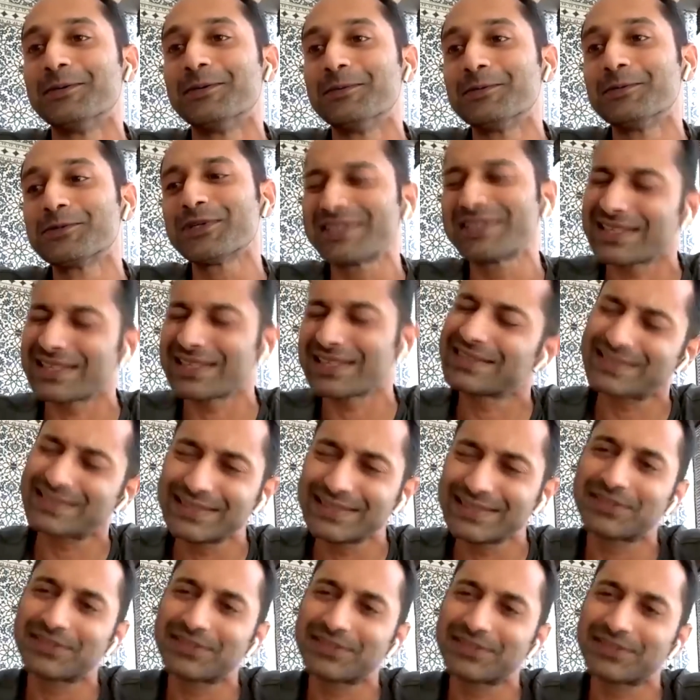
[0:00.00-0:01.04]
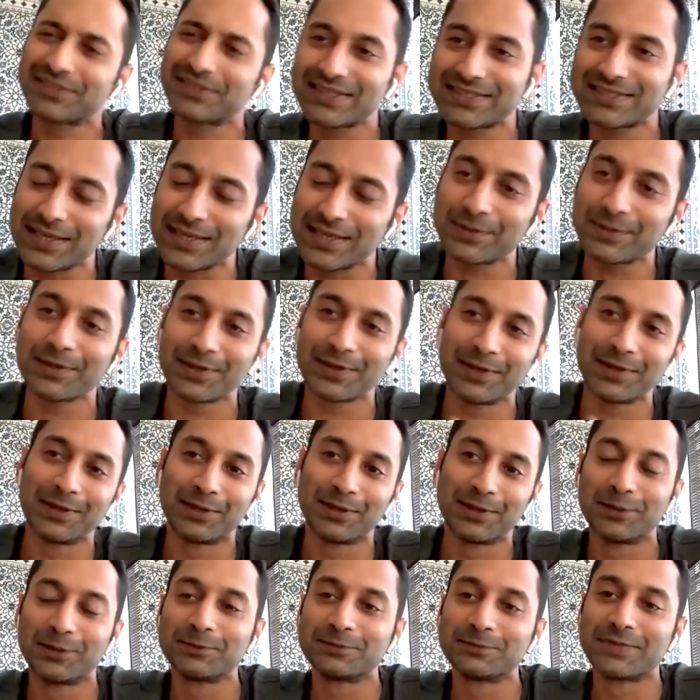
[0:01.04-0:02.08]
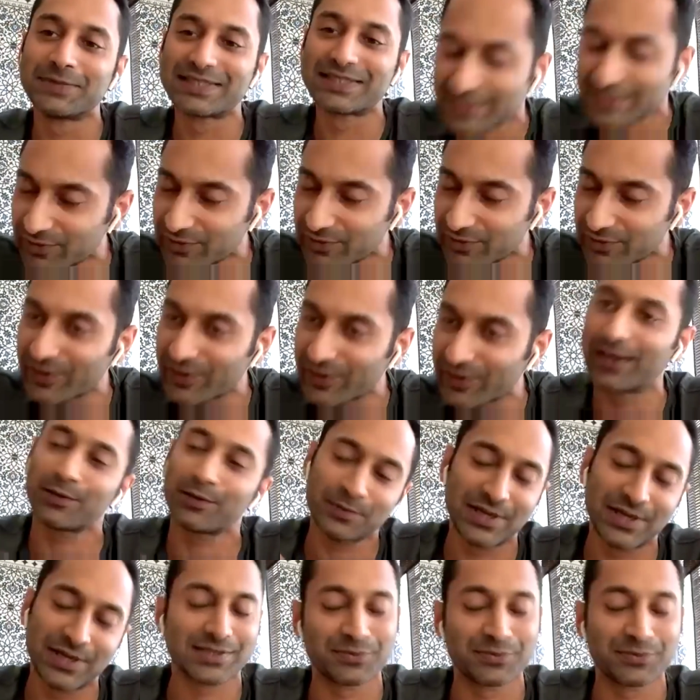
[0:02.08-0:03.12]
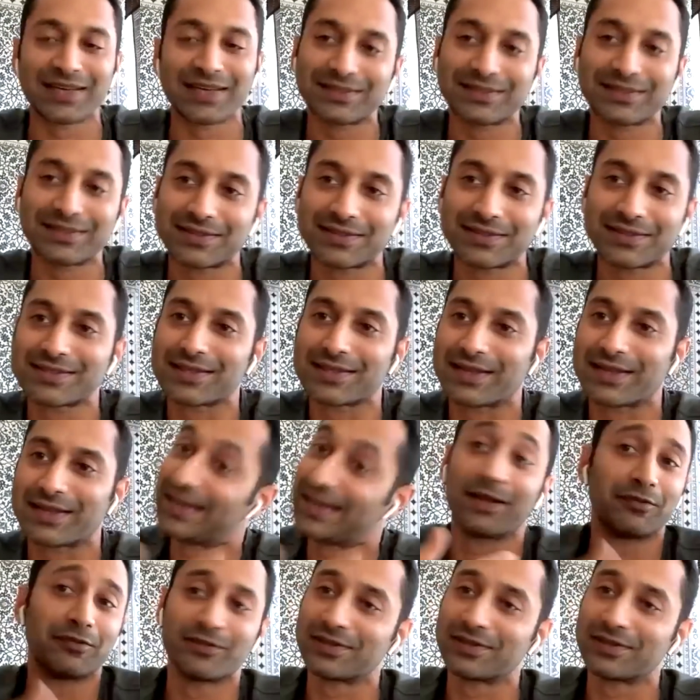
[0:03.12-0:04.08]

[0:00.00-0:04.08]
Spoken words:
it's interesting. It's difficult, but it's very interesting. I love it.